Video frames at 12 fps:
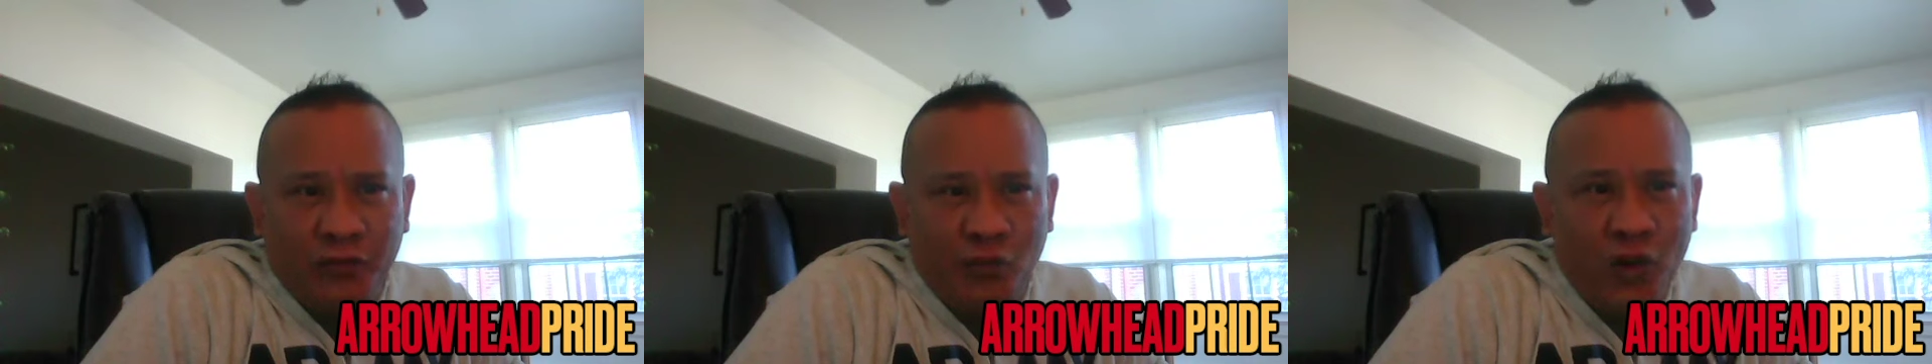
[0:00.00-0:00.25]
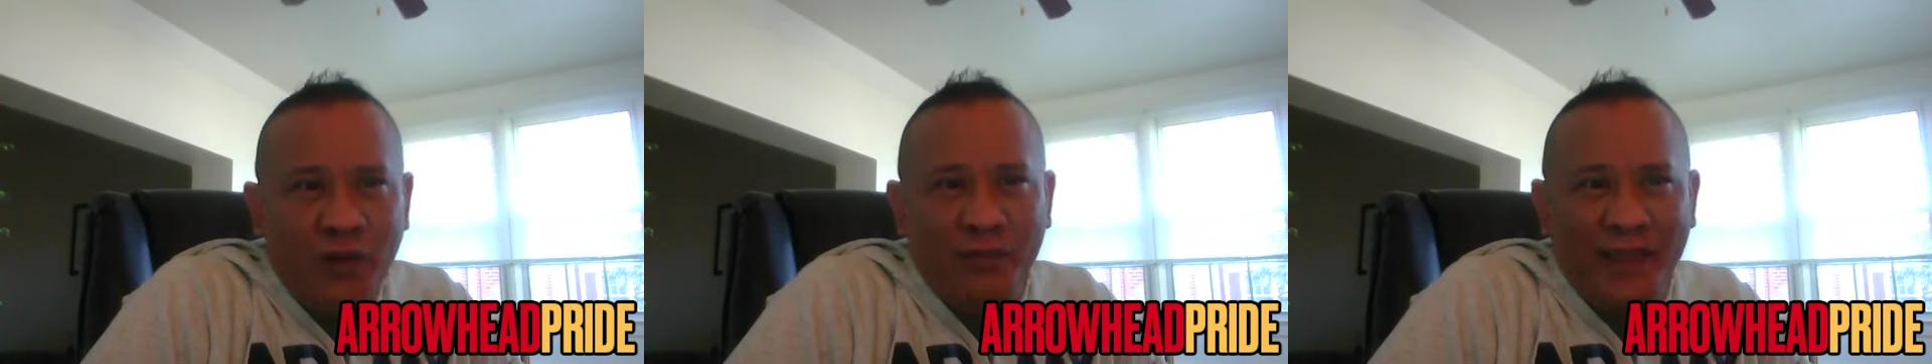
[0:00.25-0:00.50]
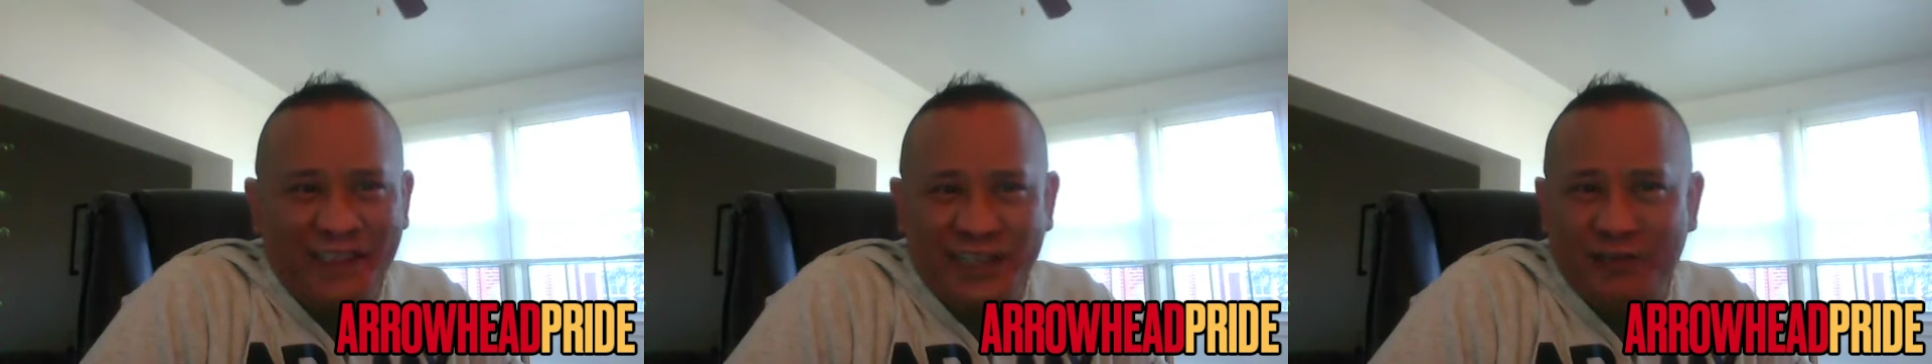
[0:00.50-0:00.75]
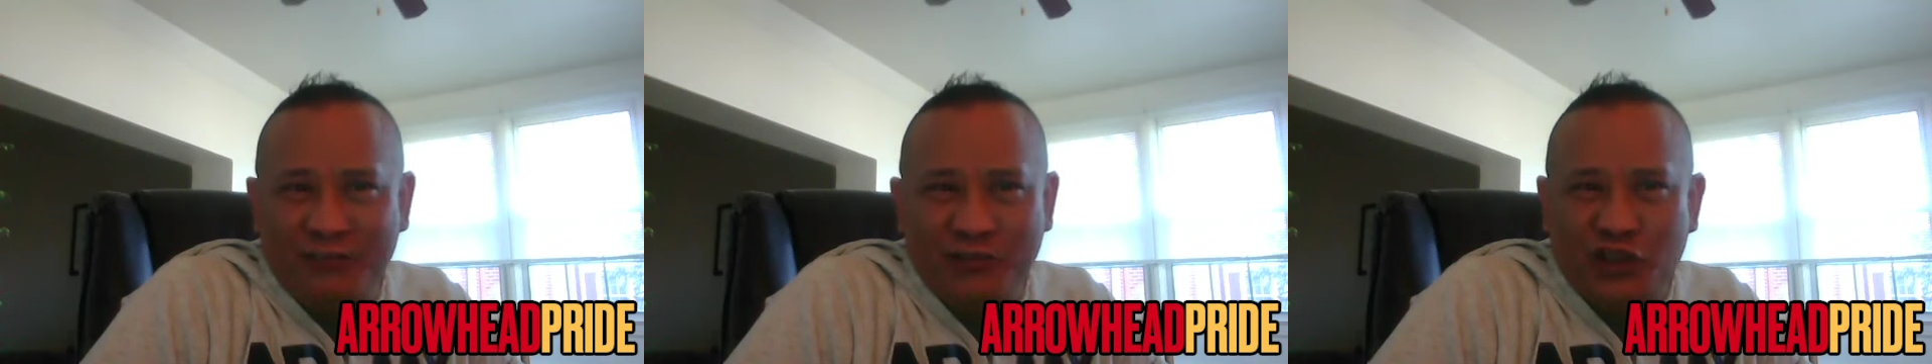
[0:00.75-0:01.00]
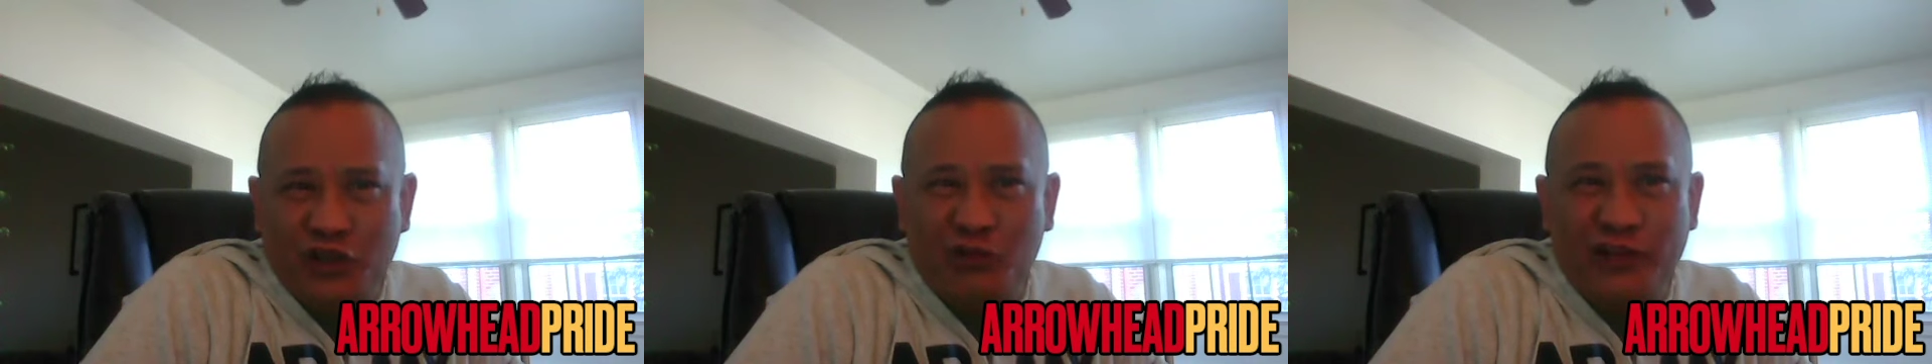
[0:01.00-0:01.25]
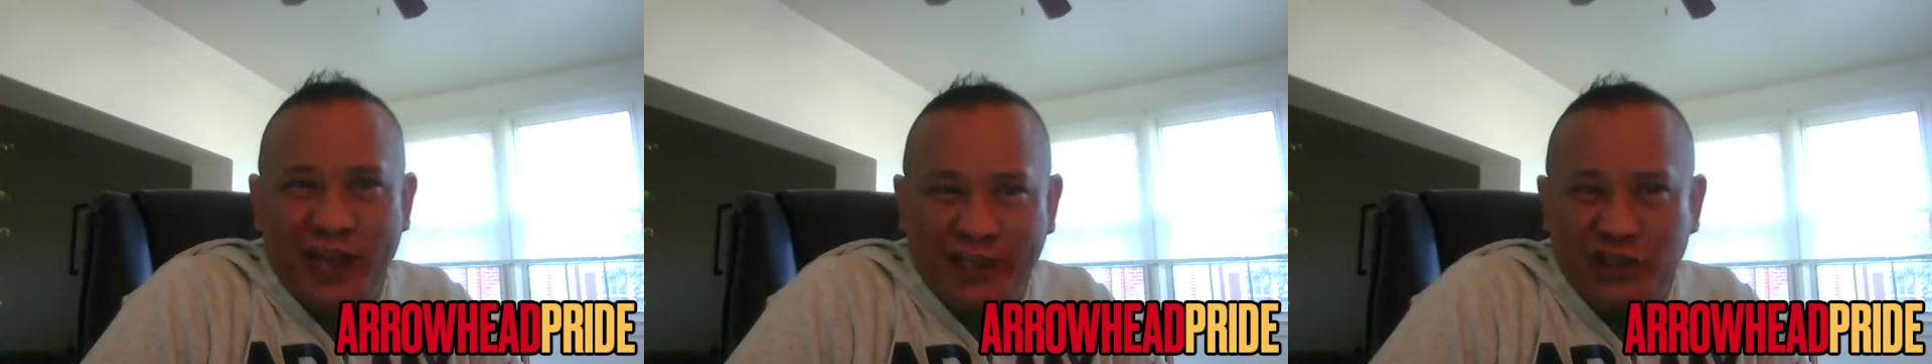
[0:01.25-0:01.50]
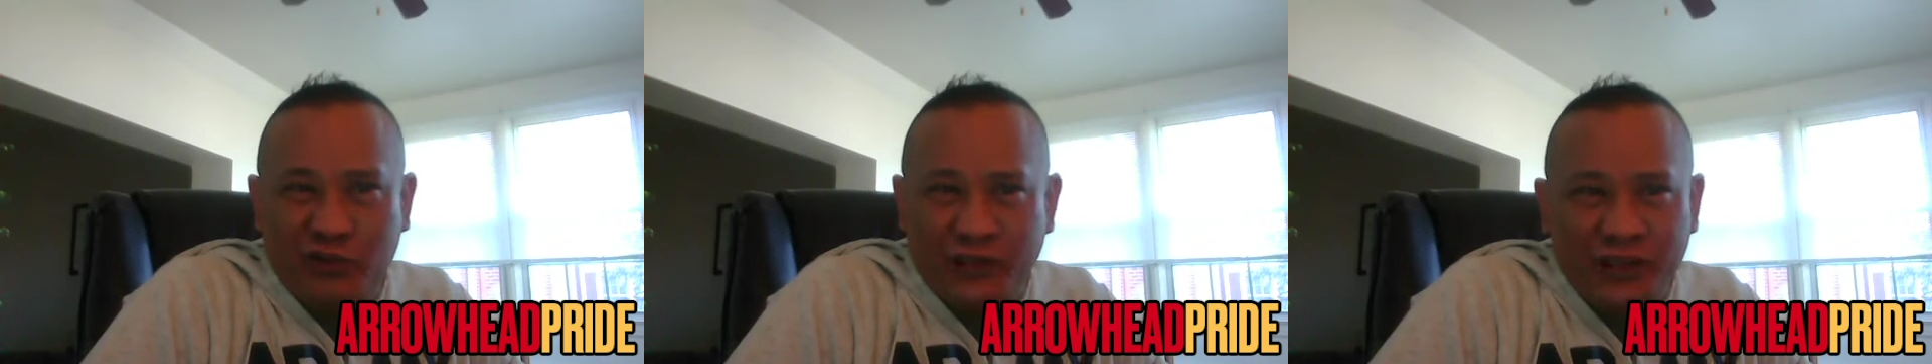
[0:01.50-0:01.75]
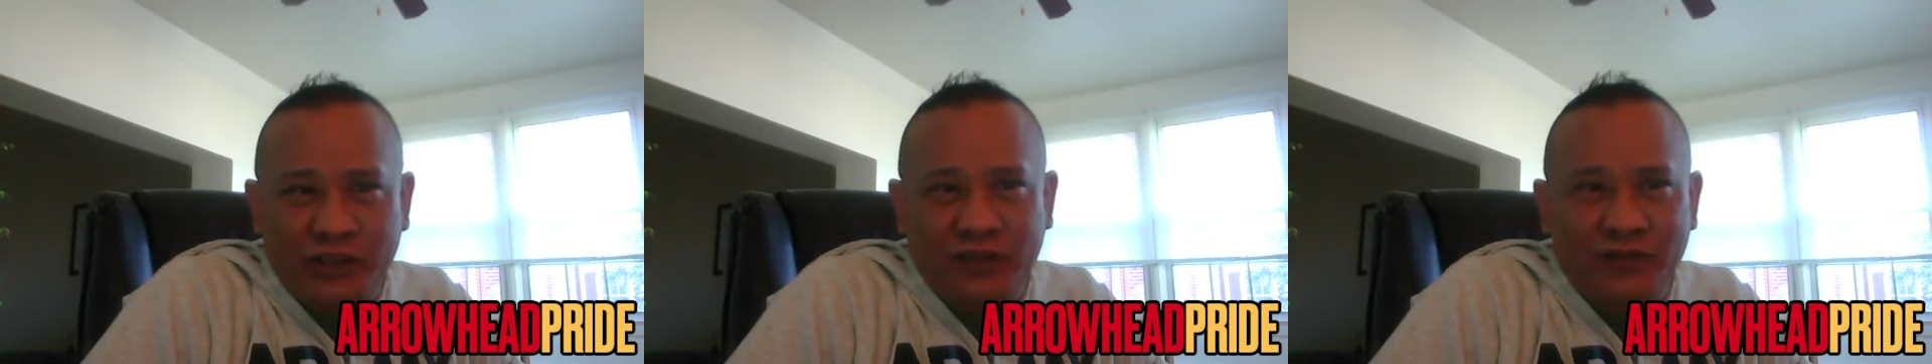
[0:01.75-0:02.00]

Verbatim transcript: what makes him so dangerous?